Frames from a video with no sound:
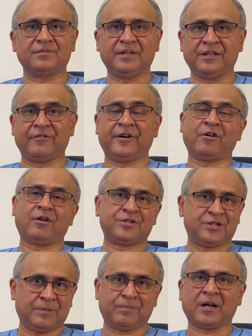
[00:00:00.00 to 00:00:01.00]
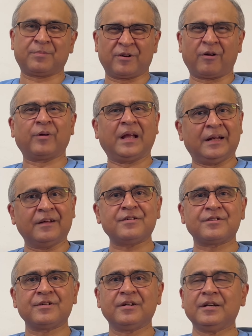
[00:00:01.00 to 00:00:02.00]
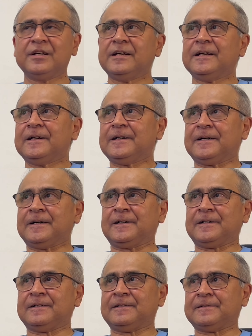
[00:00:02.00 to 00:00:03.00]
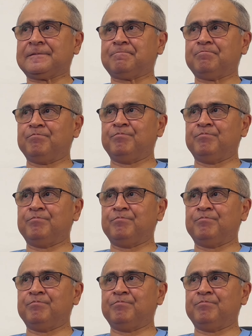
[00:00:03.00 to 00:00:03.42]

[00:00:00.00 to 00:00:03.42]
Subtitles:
in the radiology department, around 8ish.